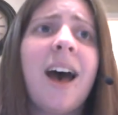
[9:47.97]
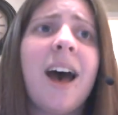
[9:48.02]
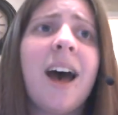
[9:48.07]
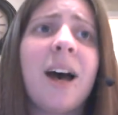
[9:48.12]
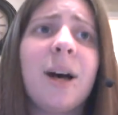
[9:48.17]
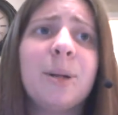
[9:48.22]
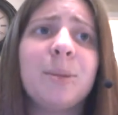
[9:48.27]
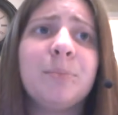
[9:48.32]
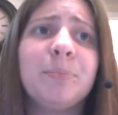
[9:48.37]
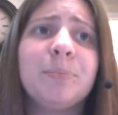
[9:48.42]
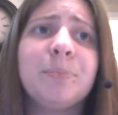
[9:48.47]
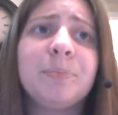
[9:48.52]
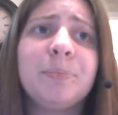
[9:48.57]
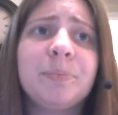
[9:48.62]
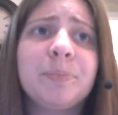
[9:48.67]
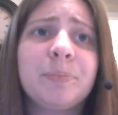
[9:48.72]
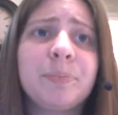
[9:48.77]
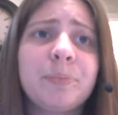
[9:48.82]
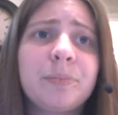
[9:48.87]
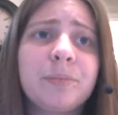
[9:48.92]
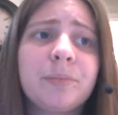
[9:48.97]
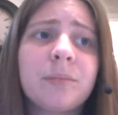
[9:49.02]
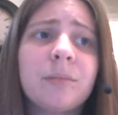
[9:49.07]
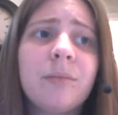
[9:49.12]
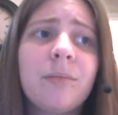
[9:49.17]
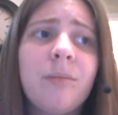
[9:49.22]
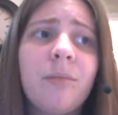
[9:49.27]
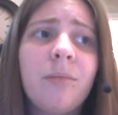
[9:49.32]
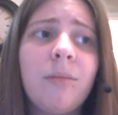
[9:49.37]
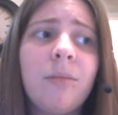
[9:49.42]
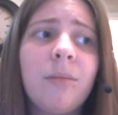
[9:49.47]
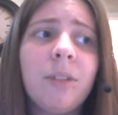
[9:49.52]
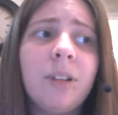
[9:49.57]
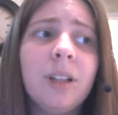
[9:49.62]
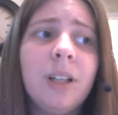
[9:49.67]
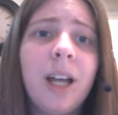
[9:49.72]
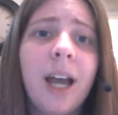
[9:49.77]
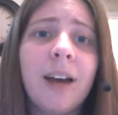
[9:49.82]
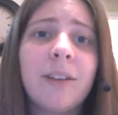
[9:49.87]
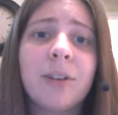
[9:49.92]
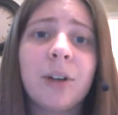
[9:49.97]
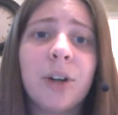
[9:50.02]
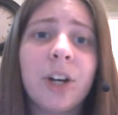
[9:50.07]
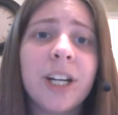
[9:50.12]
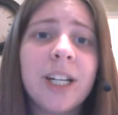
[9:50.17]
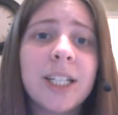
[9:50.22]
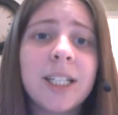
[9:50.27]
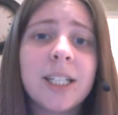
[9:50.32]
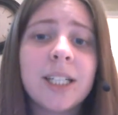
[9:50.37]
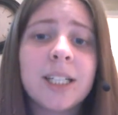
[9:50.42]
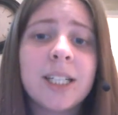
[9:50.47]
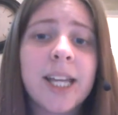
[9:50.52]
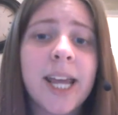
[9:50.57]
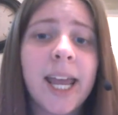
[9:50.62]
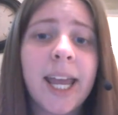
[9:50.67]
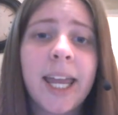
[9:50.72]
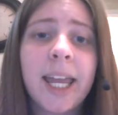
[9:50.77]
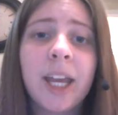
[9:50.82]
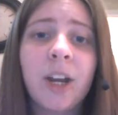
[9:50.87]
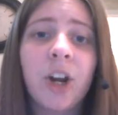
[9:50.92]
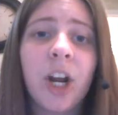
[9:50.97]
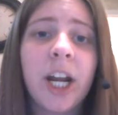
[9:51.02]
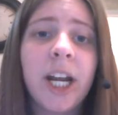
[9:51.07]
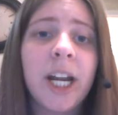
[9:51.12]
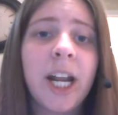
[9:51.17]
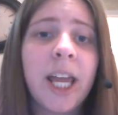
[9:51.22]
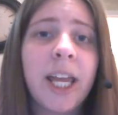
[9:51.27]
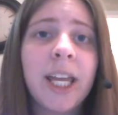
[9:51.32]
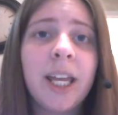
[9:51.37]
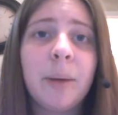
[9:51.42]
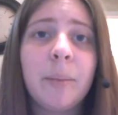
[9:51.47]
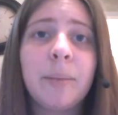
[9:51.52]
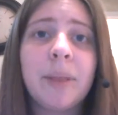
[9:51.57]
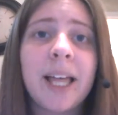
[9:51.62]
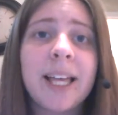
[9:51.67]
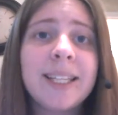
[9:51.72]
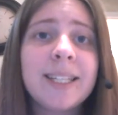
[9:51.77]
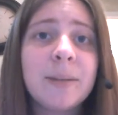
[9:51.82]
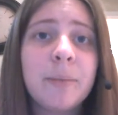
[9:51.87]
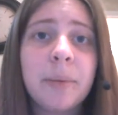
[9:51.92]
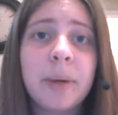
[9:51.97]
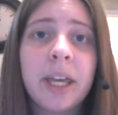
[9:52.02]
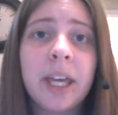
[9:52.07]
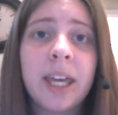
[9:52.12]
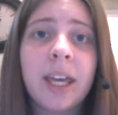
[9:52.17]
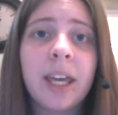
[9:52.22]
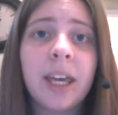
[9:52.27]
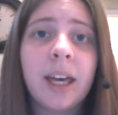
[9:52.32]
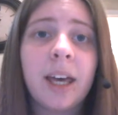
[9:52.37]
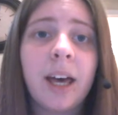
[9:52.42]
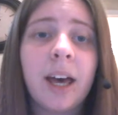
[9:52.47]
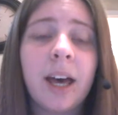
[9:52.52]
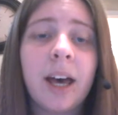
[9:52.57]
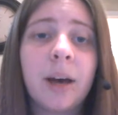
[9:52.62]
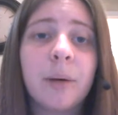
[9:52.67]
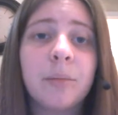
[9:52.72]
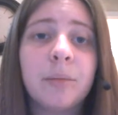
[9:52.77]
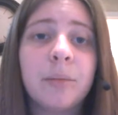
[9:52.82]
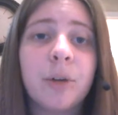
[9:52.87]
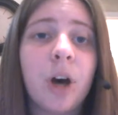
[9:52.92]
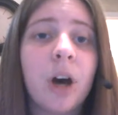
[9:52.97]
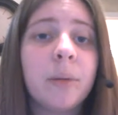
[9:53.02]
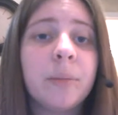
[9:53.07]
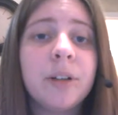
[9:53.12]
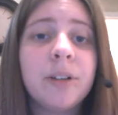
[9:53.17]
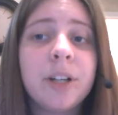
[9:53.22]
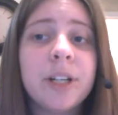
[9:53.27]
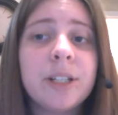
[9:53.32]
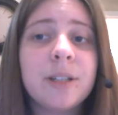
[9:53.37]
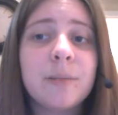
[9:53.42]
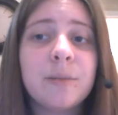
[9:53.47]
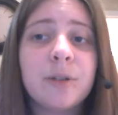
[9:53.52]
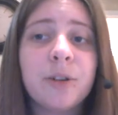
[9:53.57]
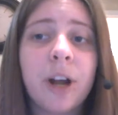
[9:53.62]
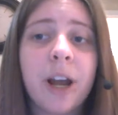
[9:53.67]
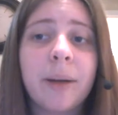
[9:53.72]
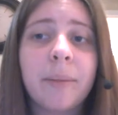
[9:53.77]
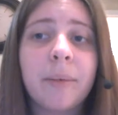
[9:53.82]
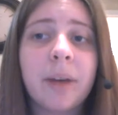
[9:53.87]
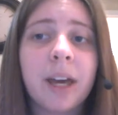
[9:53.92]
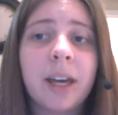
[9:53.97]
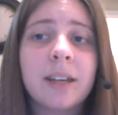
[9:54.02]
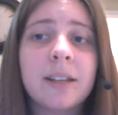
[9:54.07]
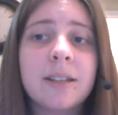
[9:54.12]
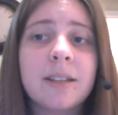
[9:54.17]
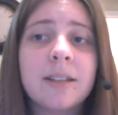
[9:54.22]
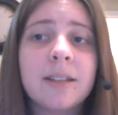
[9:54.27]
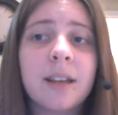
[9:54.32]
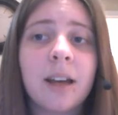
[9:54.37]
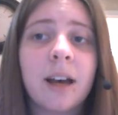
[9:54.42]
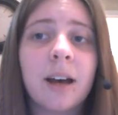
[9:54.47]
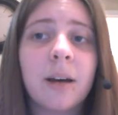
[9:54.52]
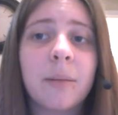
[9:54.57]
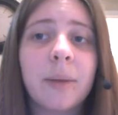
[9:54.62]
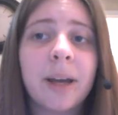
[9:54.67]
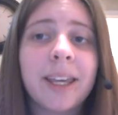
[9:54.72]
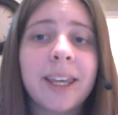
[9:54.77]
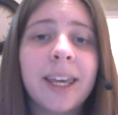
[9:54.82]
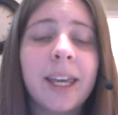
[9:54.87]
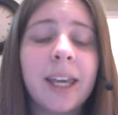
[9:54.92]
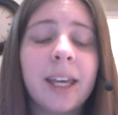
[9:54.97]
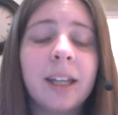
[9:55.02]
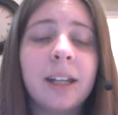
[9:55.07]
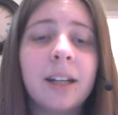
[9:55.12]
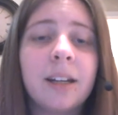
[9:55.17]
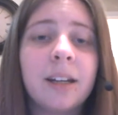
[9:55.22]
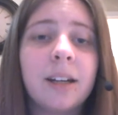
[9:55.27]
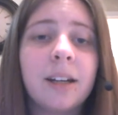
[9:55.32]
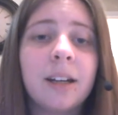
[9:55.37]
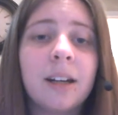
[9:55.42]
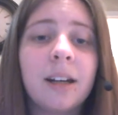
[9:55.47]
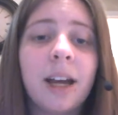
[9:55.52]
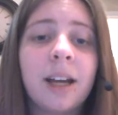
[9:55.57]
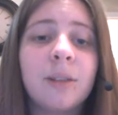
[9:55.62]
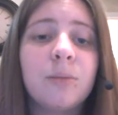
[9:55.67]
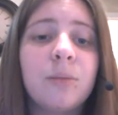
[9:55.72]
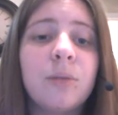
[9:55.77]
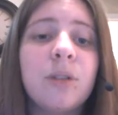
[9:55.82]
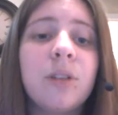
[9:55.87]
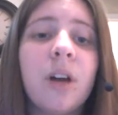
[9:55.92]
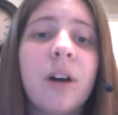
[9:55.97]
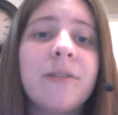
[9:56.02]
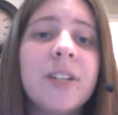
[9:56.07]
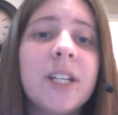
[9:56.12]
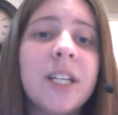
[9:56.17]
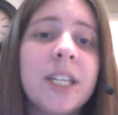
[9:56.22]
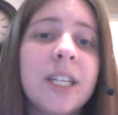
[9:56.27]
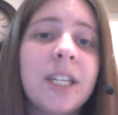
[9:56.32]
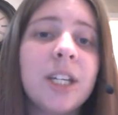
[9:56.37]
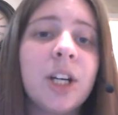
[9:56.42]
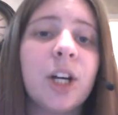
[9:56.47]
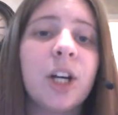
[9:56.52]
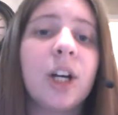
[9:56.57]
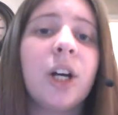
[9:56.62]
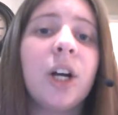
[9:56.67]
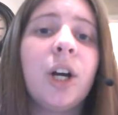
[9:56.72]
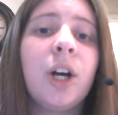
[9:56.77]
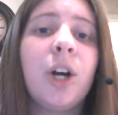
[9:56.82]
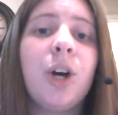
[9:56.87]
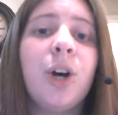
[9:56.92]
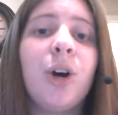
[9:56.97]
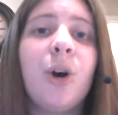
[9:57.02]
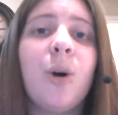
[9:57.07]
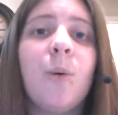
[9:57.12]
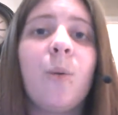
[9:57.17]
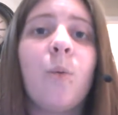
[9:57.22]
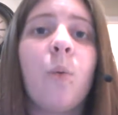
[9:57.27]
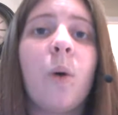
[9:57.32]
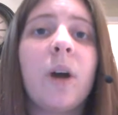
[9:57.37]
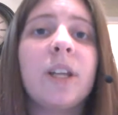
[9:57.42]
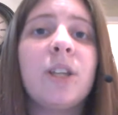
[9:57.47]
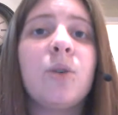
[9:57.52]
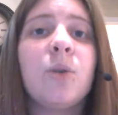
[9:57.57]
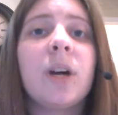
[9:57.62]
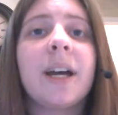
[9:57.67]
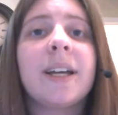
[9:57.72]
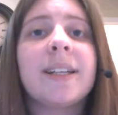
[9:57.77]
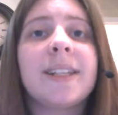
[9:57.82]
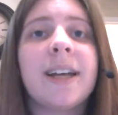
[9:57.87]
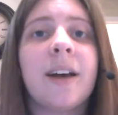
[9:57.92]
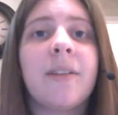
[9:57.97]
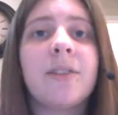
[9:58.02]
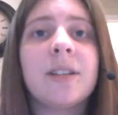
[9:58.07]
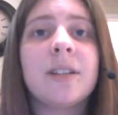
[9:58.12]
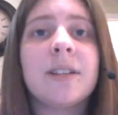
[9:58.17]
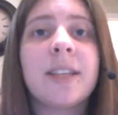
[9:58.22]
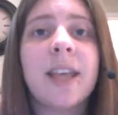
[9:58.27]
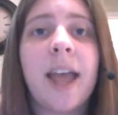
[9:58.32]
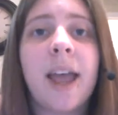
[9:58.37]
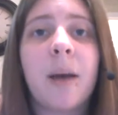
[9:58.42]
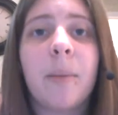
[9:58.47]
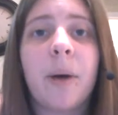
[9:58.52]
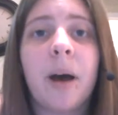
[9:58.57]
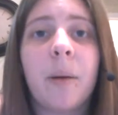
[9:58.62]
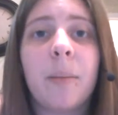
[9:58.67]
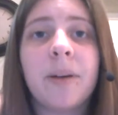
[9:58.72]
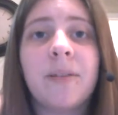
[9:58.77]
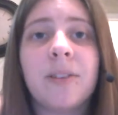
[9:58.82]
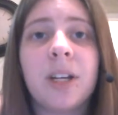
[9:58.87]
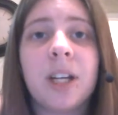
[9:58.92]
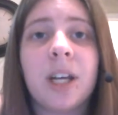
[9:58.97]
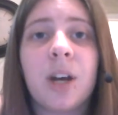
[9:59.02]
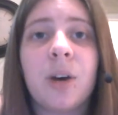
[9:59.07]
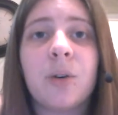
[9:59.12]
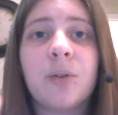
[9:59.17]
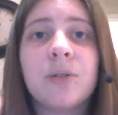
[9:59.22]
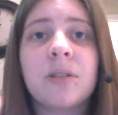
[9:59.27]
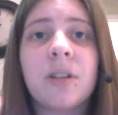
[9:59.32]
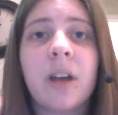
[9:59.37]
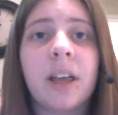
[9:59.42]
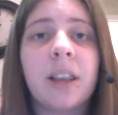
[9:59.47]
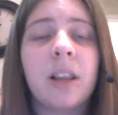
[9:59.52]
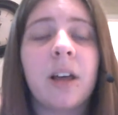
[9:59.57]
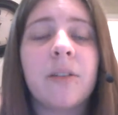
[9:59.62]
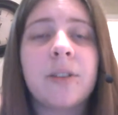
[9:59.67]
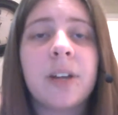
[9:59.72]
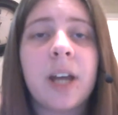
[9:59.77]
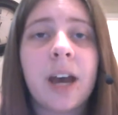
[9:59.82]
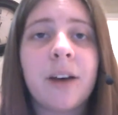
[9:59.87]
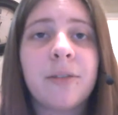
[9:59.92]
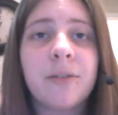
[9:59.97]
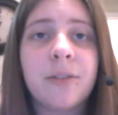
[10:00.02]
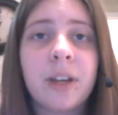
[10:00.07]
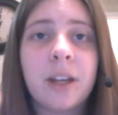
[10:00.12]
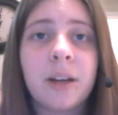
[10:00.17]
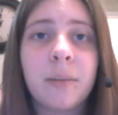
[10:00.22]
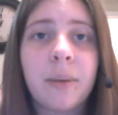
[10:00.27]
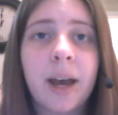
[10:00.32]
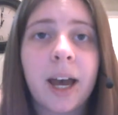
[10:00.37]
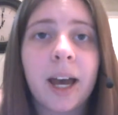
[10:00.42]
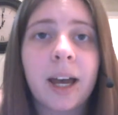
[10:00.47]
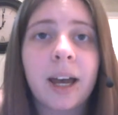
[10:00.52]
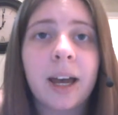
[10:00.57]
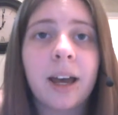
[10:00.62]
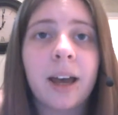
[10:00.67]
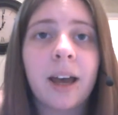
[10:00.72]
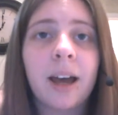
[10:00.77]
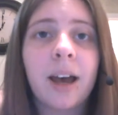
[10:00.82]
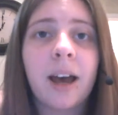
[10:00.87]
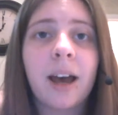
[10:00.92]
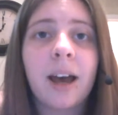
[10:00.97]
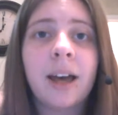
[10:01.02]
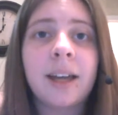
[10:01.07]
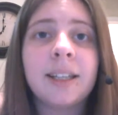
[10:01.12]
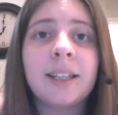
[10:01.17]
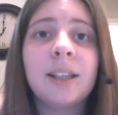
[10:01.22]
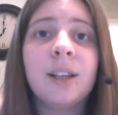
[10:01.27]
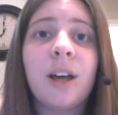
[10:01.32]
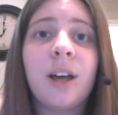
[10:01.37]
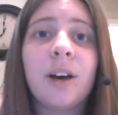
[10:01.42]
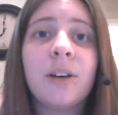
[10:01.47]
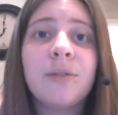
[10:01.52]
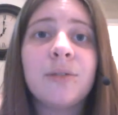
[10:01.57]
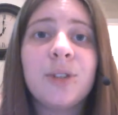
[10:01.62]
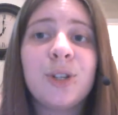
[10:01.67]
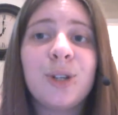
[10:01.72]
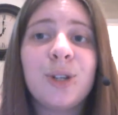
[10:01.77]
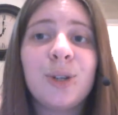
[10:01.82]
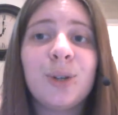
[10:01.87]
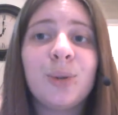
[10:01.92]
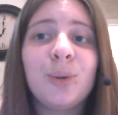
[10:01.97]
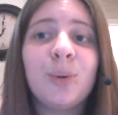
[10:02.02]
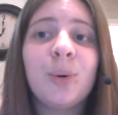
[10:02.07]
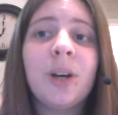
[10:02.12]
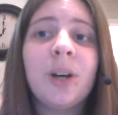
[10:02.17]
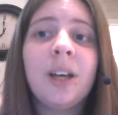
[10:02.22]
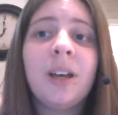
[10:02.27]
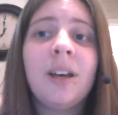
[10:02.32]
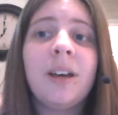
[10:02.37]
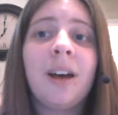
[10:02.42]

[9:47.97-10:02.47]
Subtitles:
Have a great day, great night. Blessed be. Comment, rate, subscribe, guys. I'd love to hear what you guys have to say about my videos. I love to have feedback. I'd love to